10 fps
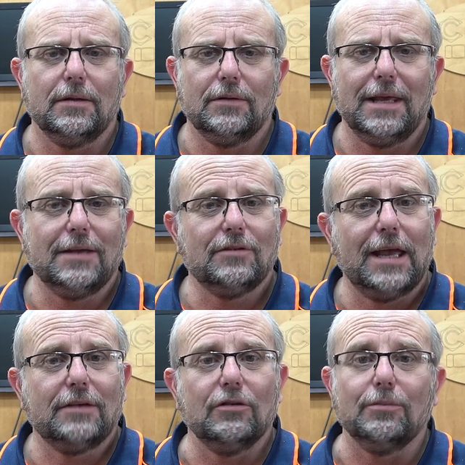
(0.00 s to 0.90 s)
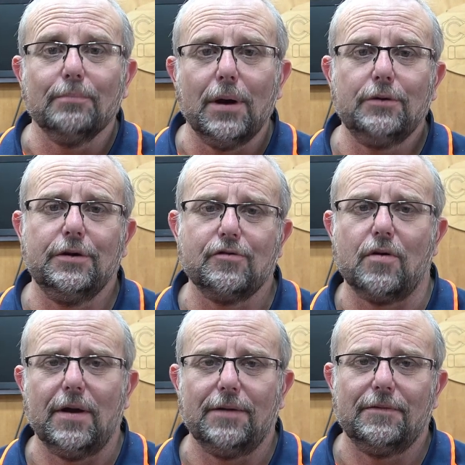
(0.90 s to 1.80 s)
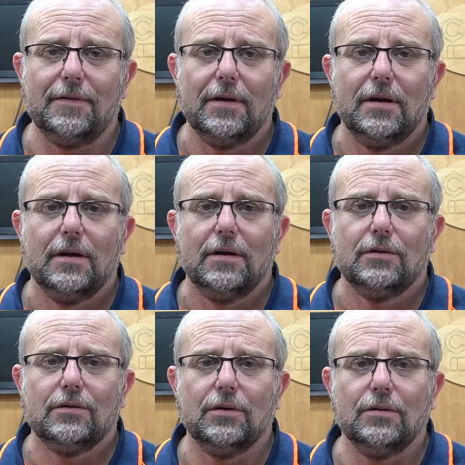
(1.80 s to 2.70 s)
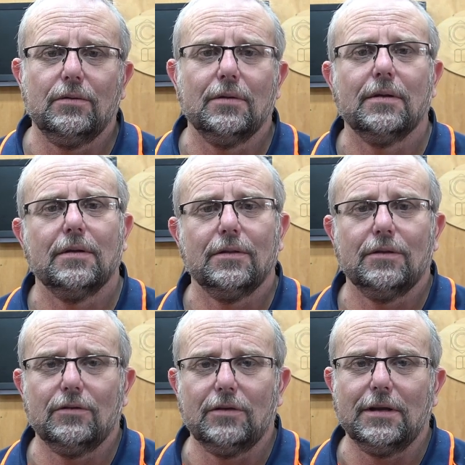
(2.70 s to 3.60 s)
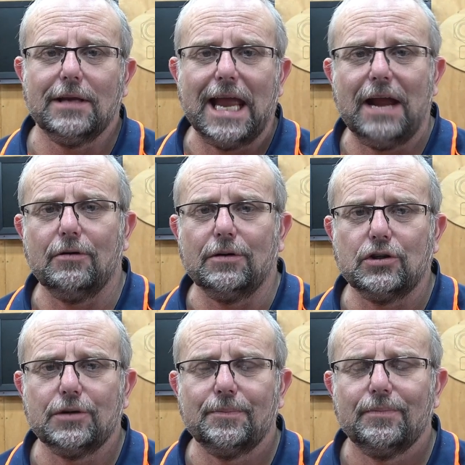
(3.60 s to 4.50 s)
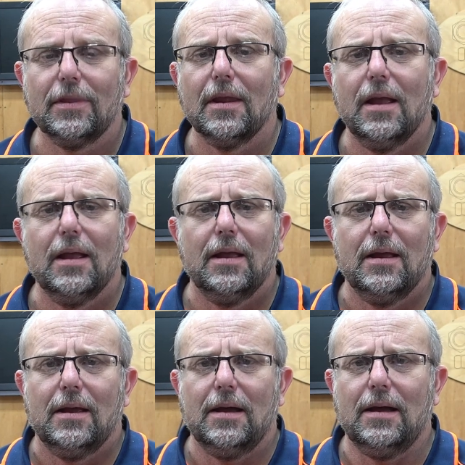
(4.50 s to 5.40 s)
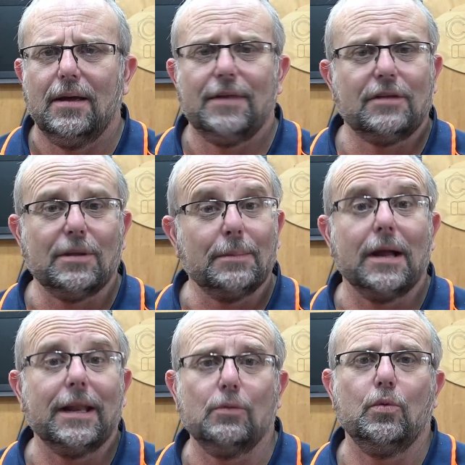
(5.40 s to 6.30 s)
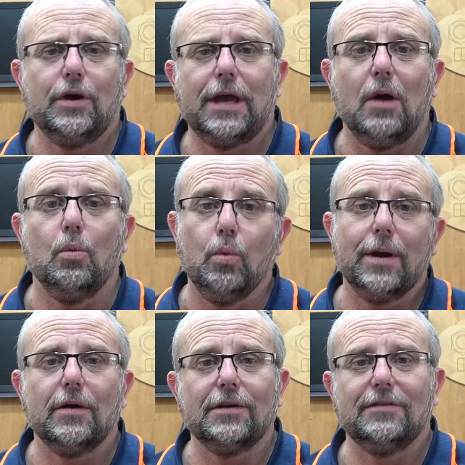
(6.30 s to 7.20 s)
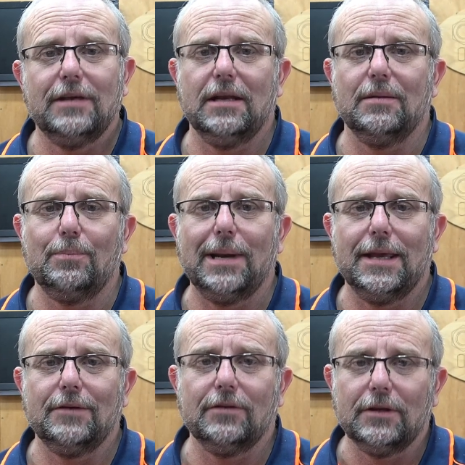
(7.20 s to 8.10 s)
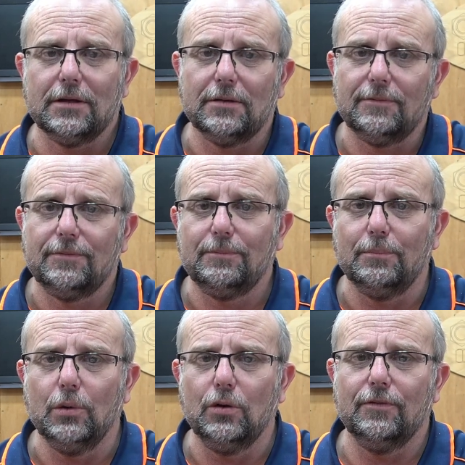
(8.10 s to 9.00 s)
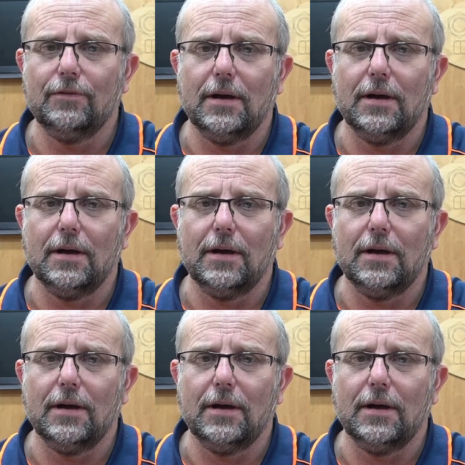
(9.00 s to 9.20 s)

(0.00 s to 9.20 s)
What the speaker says: X-axis motor drive to the Z carriage. That's something I have to work out when I see it in place and can move,